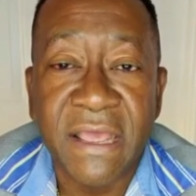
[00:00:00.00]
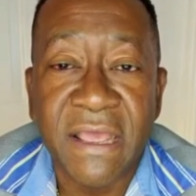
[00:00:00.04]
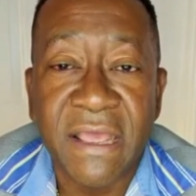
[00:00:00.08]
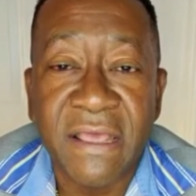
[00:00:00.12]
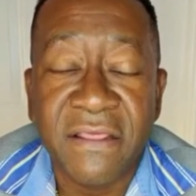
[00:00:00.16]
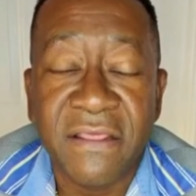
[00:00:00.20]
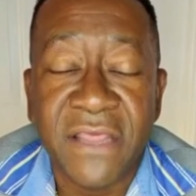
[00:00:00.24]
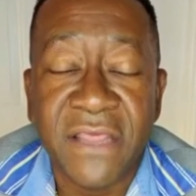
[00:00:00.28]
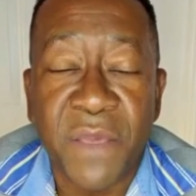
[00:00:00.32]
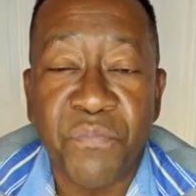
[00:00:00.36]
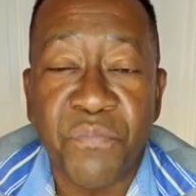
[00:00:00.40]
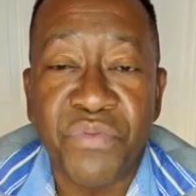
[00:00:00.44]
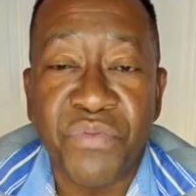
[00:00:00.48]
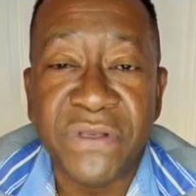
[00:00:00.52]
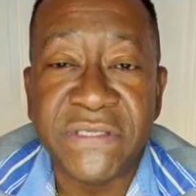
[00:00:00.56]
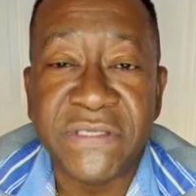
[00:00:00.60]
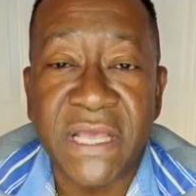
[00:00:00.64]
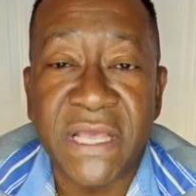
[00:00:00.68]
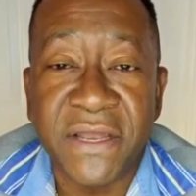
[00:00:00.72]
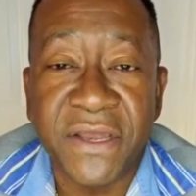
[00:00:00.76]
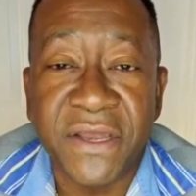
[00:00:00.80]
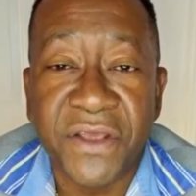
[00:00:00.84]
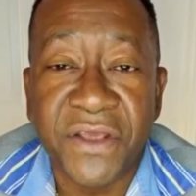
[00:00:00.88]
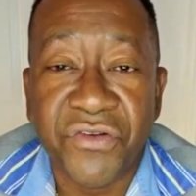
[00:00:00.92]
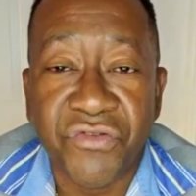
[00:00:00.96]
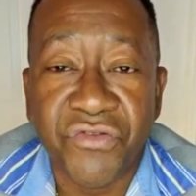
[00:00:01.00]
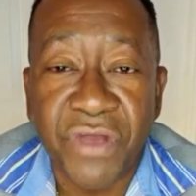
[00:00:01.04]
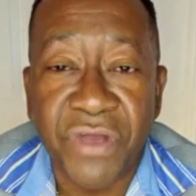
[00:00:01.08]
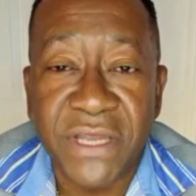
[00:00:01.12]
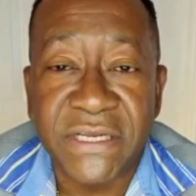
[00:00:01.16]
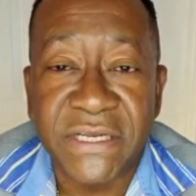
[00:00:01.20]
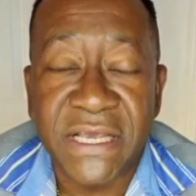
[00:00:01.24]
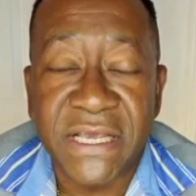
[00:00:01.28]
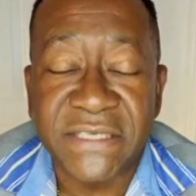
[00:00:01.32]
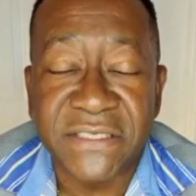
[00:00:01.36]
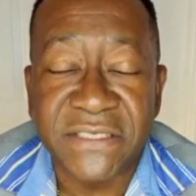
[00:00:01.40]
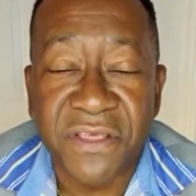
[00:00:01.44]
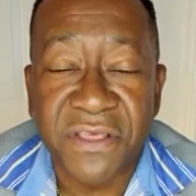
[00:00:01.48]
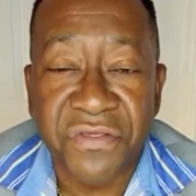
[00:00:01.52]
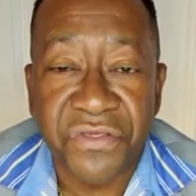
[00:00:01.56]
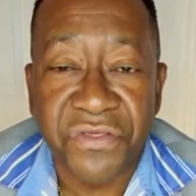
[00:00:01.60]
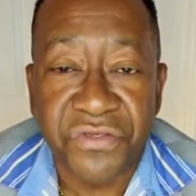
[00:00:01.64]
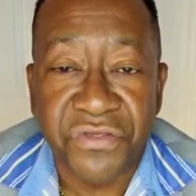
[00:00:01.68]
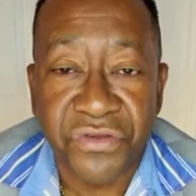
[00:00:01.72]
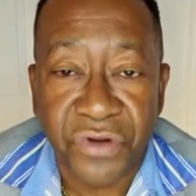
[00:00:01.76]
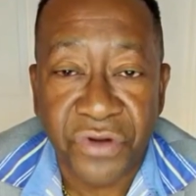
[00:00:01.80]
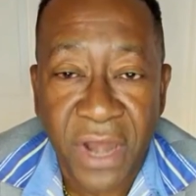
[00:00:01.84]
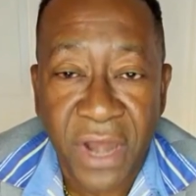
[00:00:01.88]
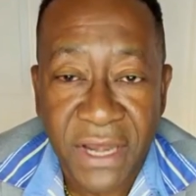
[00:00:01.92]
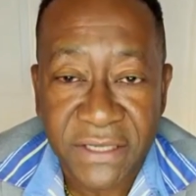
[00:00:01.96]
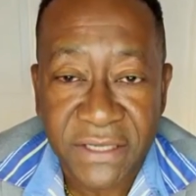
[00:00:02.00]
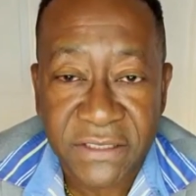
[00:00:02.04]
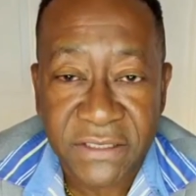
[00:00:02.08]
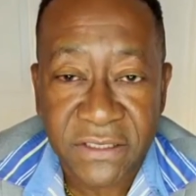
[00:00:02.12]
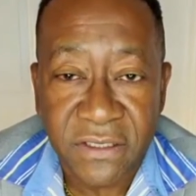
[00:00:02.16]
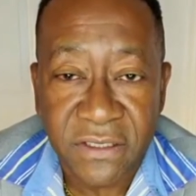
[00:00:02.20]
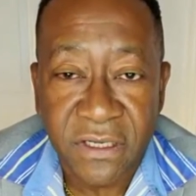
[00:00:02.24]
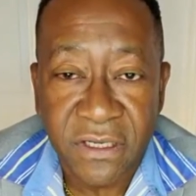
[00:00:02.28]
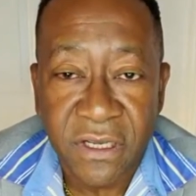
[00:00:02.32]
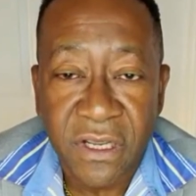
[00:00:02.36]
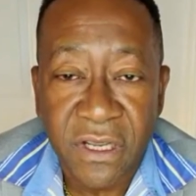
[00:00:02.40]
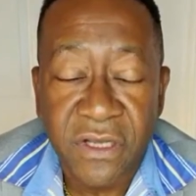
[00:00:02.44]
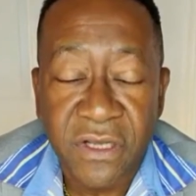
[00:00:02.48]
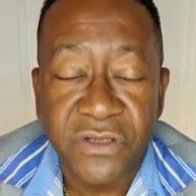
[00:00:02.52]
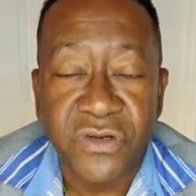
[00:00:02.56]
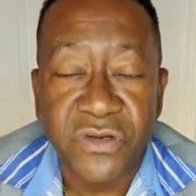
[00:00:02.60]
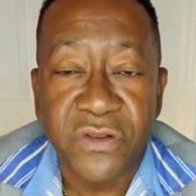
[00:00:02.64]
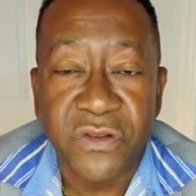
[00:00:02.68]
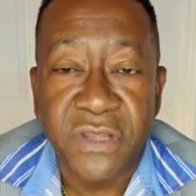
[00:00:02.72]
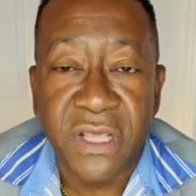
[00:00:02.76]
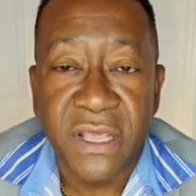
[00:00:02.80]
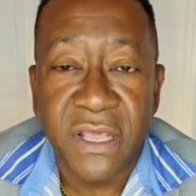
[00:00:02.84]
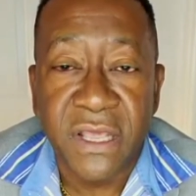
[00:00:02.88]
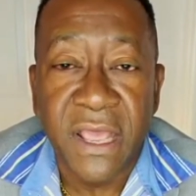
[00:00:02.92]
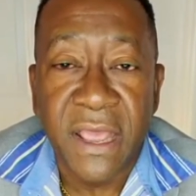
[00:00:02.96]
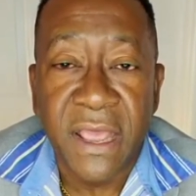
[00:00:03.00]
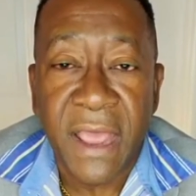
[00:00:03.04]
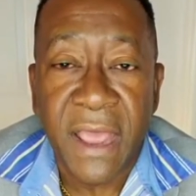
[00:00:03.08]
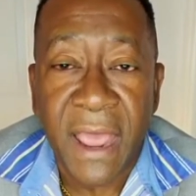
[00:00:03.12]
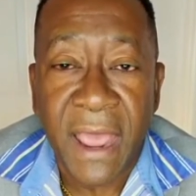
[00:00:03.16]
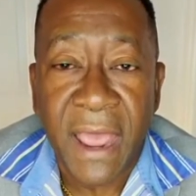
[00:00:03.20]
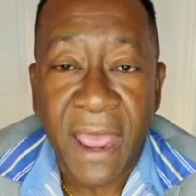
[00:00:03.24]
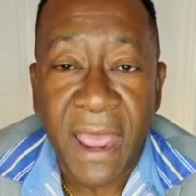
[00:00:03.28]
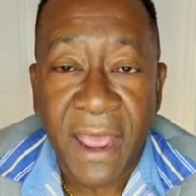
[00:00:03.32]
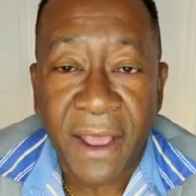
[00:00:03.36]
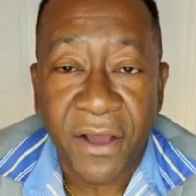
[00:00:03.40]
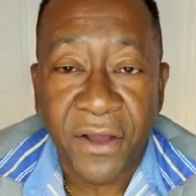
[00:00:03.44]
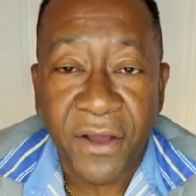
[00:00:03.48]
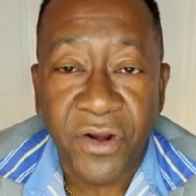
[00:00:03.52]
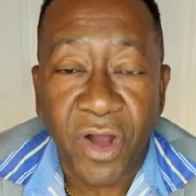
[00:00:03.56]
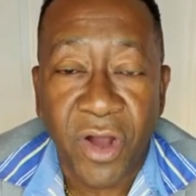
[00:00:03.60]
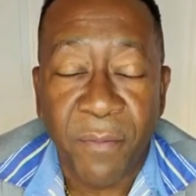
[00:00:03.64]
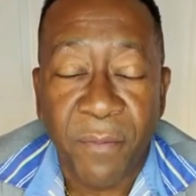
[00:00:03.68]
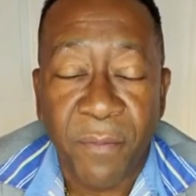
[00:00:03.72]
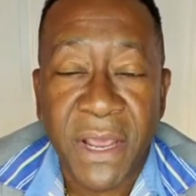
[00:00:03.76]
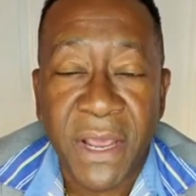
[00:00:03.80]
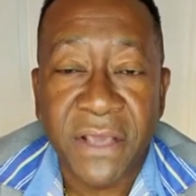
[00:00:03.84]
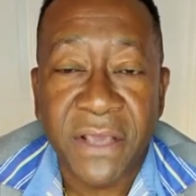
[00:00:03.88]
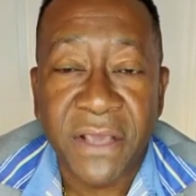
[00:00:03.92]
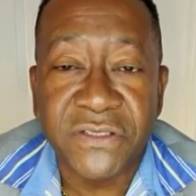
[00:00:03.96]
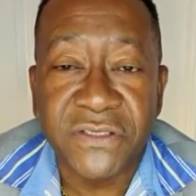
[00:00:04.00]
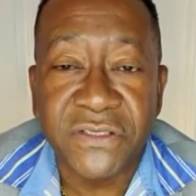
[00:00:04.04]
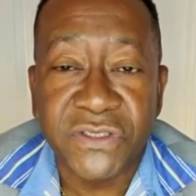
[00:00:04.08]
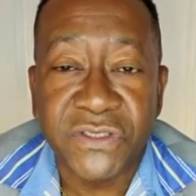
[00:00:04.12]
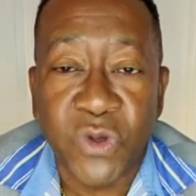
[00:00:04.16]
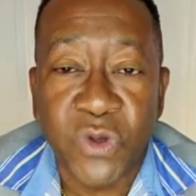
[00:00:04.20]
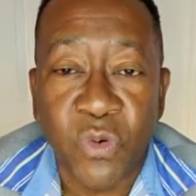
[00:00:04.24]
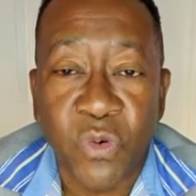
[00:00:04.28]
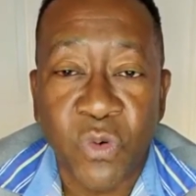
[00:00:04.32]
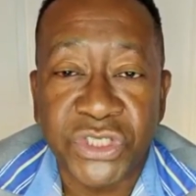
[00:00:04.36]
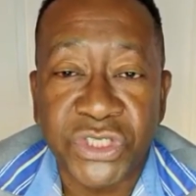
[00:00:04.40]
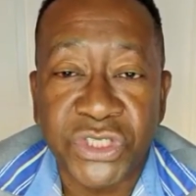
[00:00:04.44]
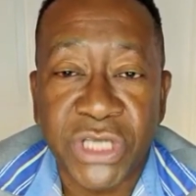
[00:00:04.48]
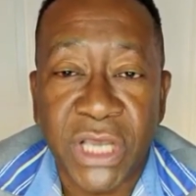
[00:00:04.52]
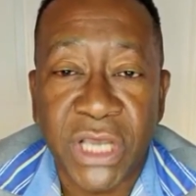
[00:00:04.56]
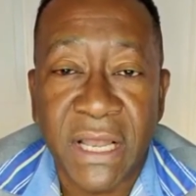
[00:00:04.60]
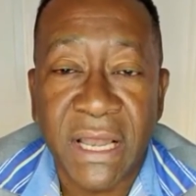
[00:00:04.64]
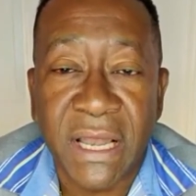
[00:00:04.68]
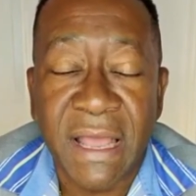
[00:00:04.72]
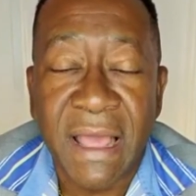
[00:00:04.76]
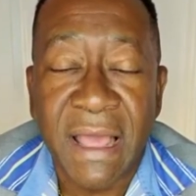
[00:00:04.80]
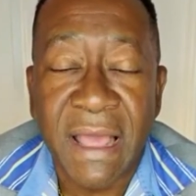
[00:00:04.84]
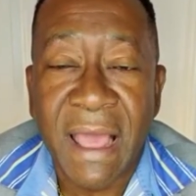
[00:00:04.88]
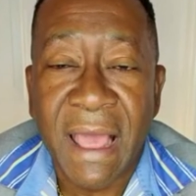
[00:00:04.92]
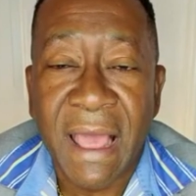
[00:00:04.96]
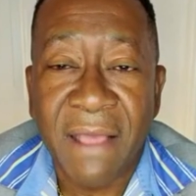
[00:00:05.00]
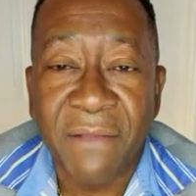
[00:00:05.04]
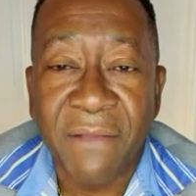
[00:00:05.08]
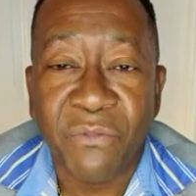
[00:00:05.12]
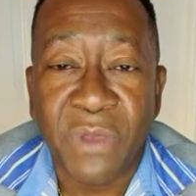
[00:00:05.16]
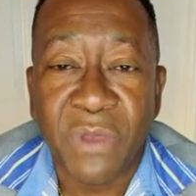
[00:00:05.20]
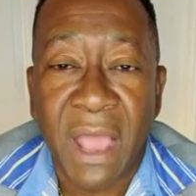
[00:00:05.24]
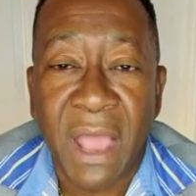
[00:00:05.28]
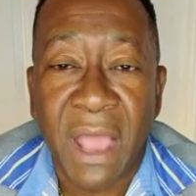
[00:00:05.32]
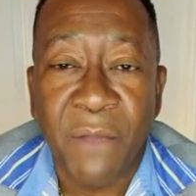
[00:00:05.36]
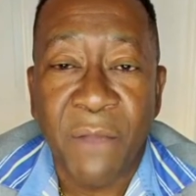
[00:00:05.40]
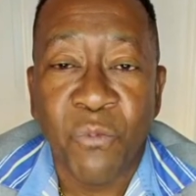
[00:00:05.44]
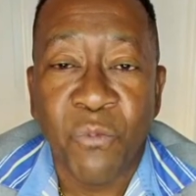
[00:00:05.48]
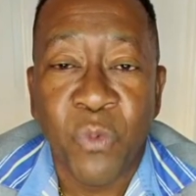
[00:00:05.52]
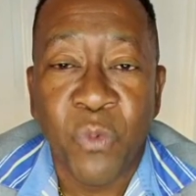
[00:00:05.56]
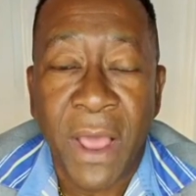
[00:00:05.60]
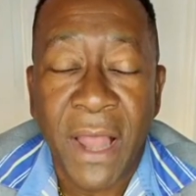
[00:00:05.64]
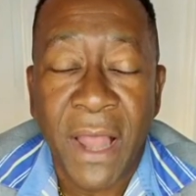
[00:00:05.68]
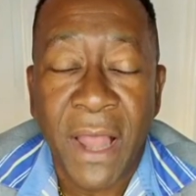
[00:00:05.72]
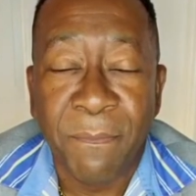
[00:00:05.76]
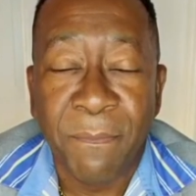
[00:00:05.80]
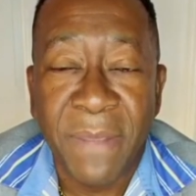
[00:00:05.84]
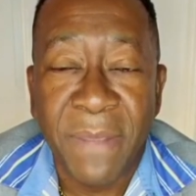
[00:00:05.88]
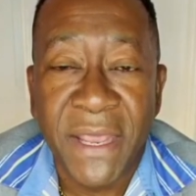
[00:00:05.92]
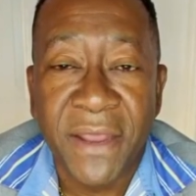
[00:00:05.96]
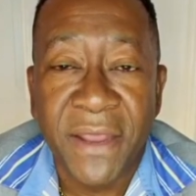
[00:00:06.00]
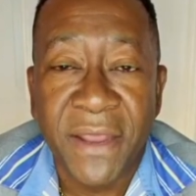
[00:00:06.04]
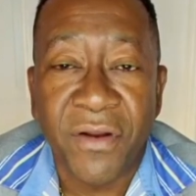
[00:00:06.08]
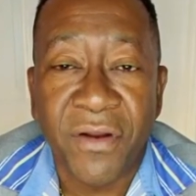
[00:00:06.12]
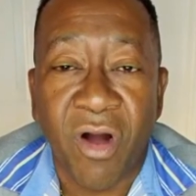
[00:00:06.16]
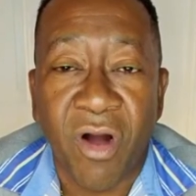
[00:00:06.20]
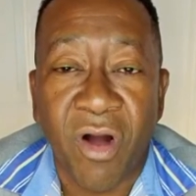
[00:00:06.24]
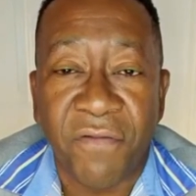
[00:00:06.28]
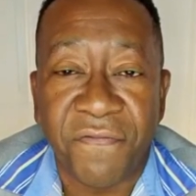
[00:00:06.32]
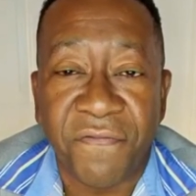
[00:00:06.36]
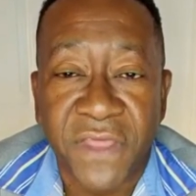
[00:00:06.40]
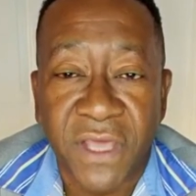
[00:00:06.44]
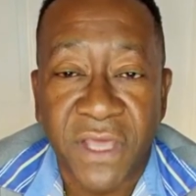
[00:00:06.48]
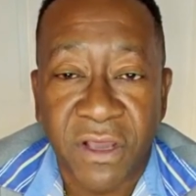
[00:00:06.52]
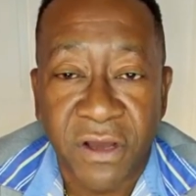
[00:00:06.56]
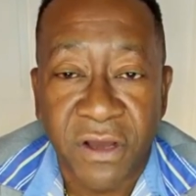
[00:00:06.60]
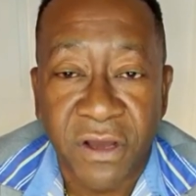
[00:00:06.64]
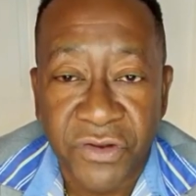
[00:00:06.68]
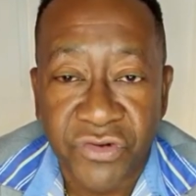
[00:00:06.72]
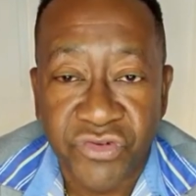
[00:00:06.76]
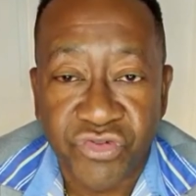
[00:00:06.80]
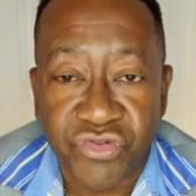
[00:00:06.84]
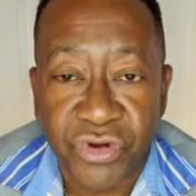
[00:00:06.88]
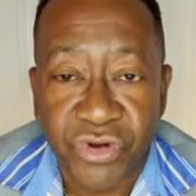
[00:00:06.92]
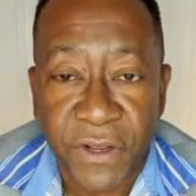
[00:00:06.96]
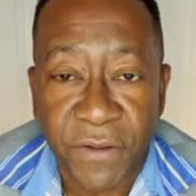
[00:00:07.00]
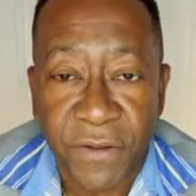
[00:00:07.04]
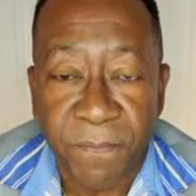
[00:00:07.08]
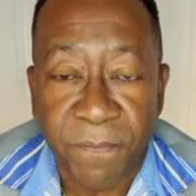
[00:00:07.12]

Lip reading: they present the greatest threat to the economic, social well-being of the country.